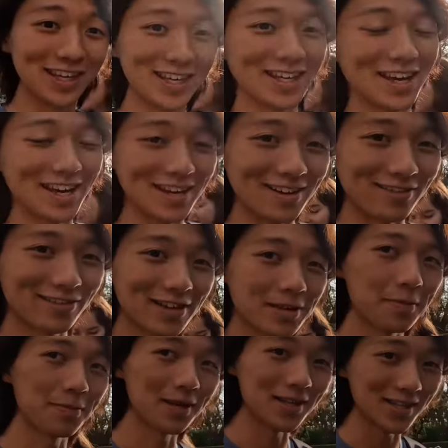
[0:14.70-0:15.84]
here in the
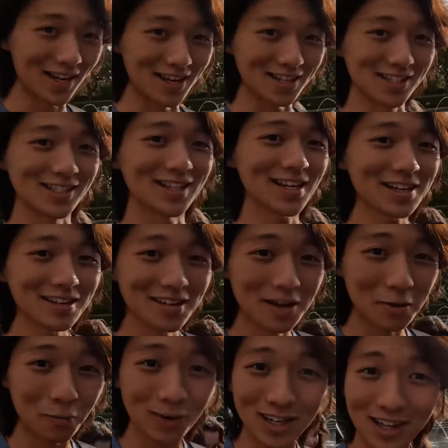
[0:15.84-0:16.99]
Philippines. And today
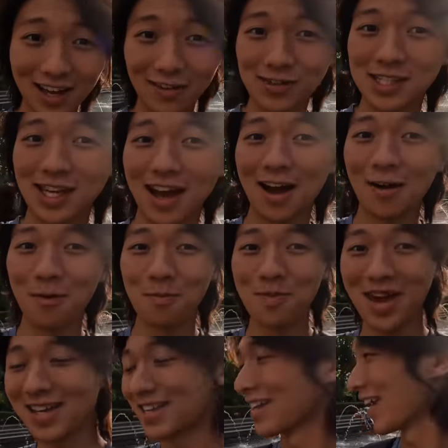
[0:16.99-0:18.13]
we left our
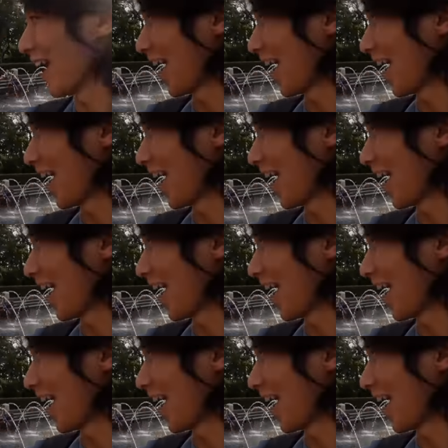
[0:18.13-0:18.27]
main